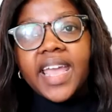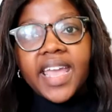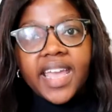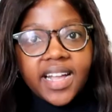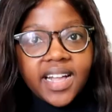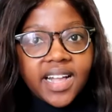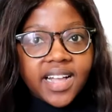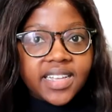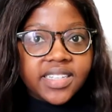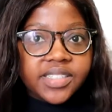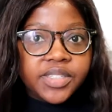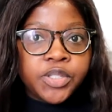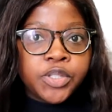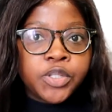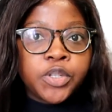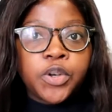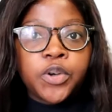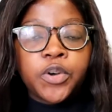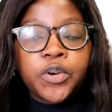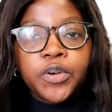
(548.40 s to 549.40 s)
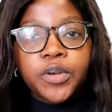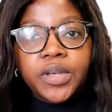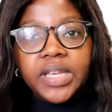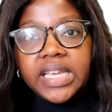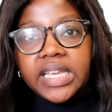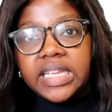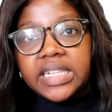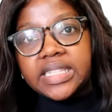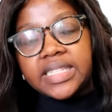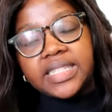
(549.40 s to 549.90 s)
Hey guys, so
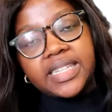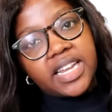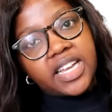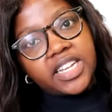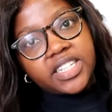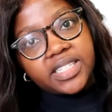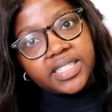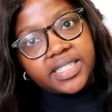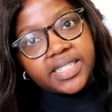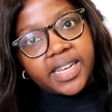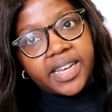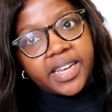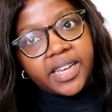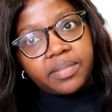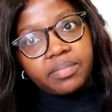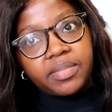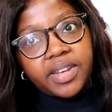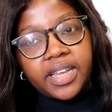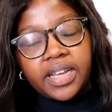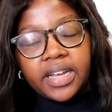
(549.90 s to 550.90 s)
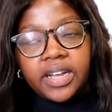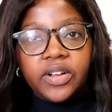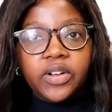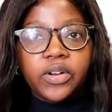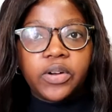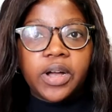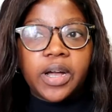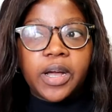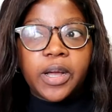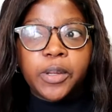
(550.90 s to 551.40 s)
it's lunchtime
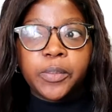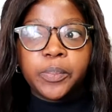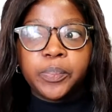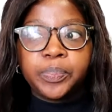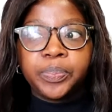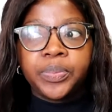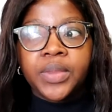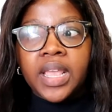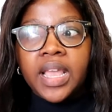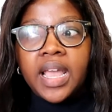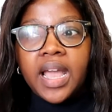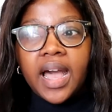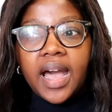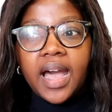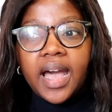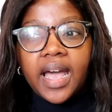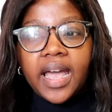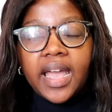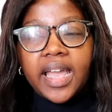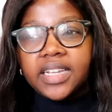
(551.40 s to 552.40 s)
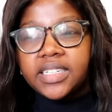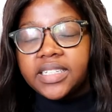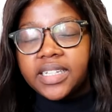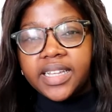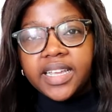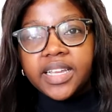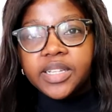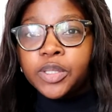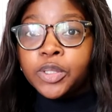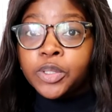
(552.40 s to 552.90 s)
now. I
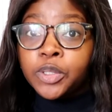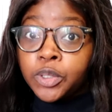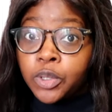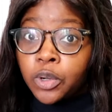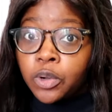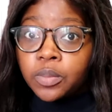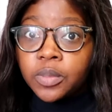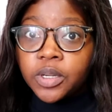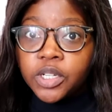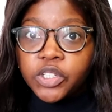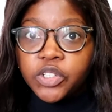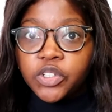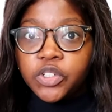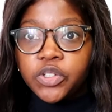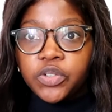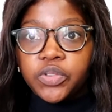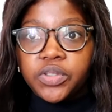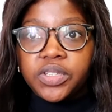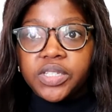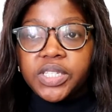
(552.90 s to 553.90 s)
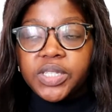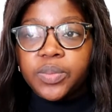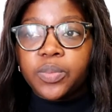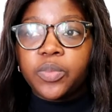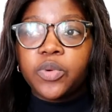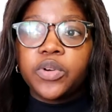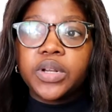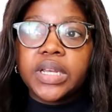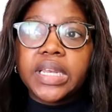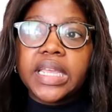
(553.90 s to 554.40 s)
actually had so much to do this
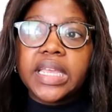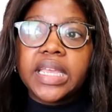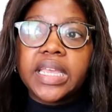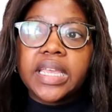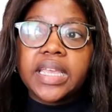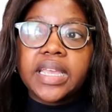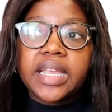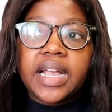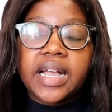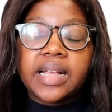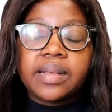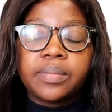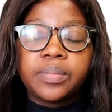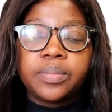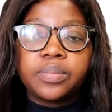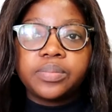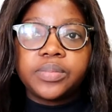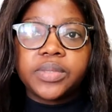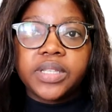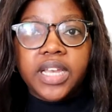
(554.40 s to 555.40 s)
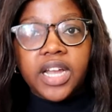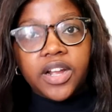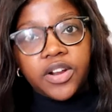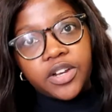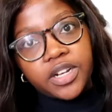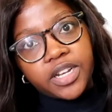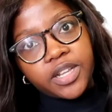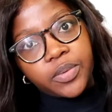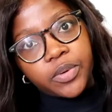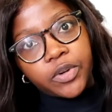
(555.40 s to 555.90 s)
morning. I'm
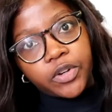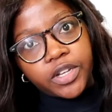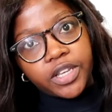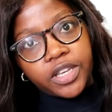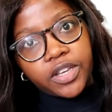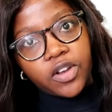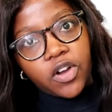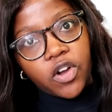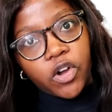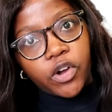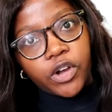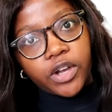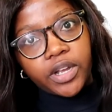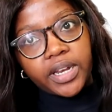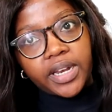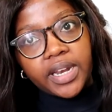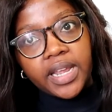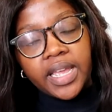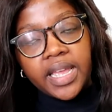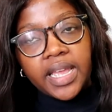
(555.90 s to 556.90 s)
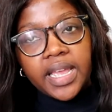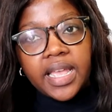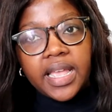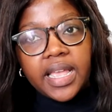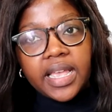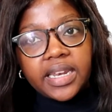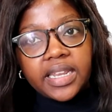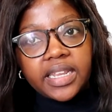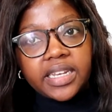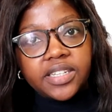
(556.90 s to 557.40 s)
currently working on
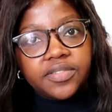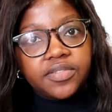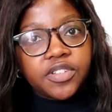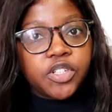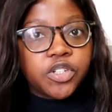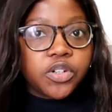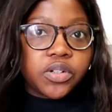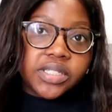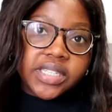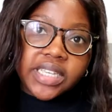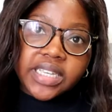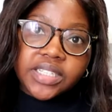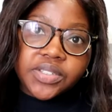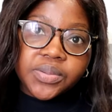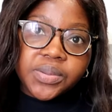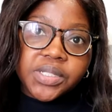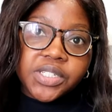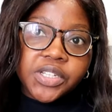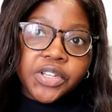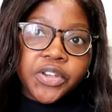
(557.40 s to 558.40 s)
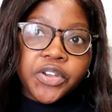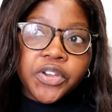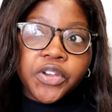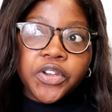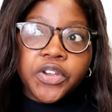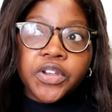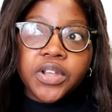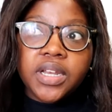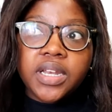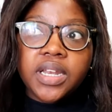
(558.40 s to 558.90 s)
an individual tax
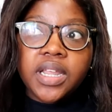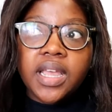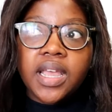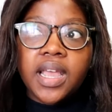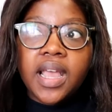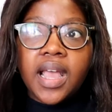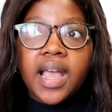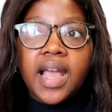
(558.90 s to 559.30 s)
return.